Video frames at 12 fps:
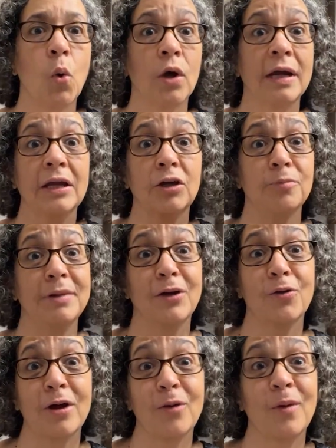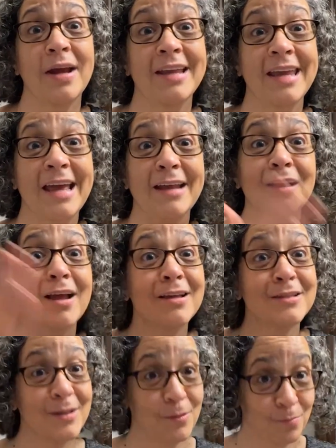or it could be a great way to get
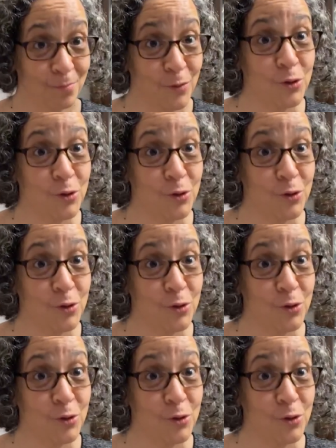some